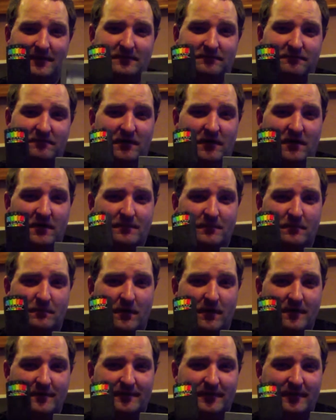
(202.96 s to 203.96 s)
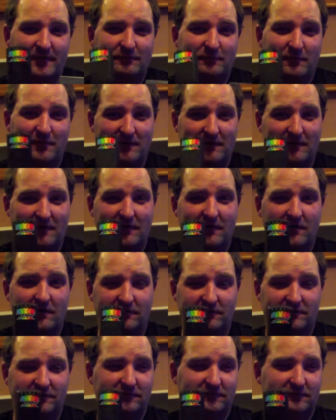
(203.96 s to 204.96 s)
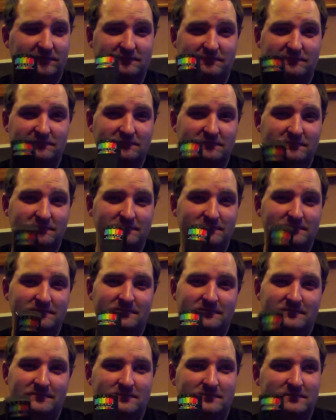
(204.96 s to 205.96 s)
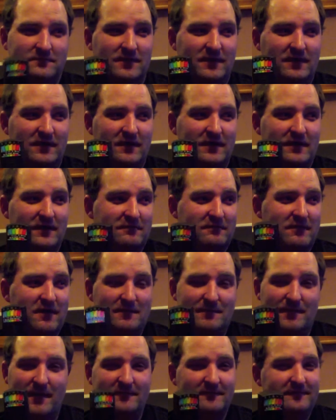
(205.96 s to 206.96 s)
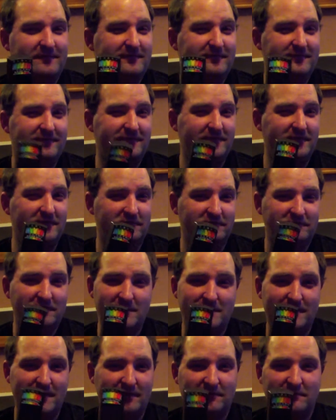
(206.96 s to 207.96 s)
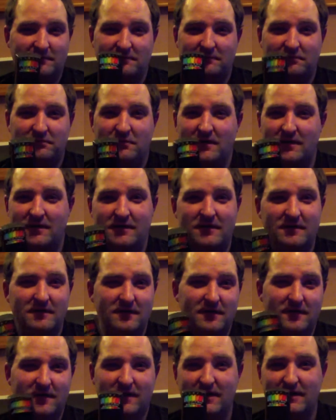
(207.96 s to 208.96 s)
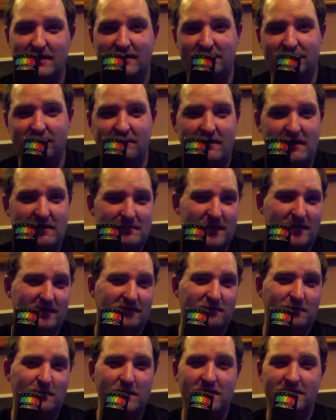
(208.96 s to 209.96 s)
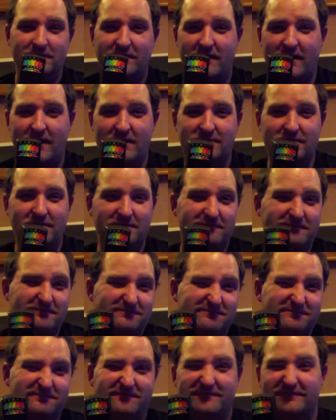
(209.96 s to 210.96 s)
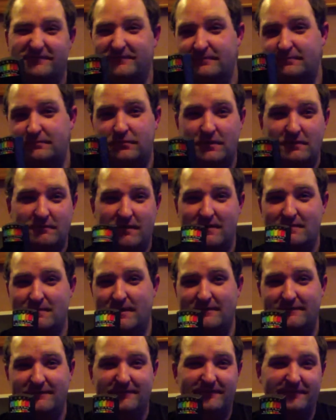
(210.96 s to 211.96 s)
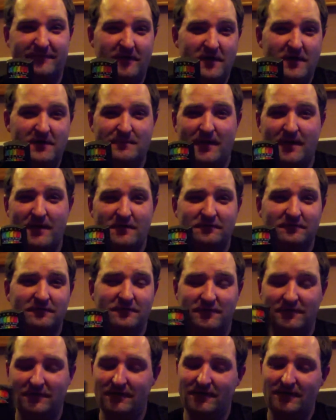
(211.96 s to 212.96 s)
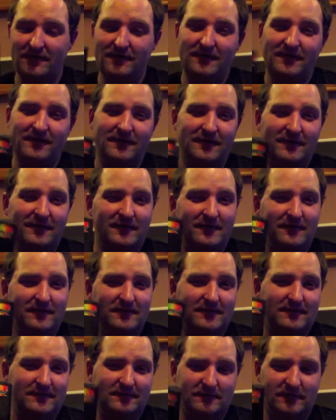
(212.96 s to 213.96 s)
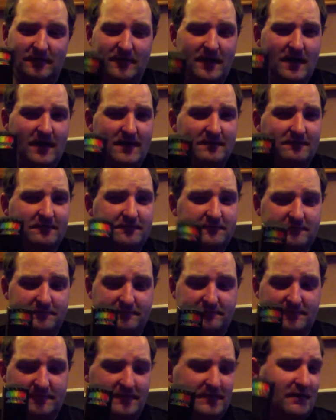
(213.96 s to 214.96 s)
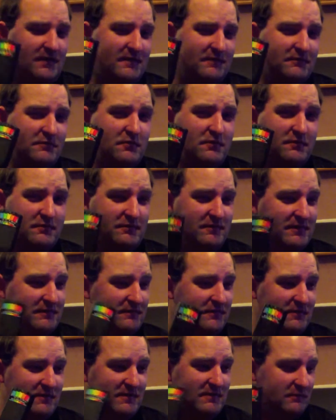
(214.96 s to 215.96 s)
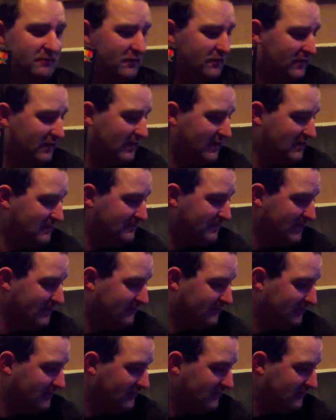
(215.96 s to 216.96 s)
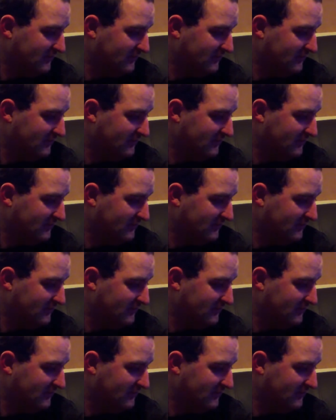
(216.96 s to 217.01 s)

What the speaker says: reliable one. This one costs me around about 20. You can get these for around about 25 to probably around about £30. So yeah, if you want to get your basic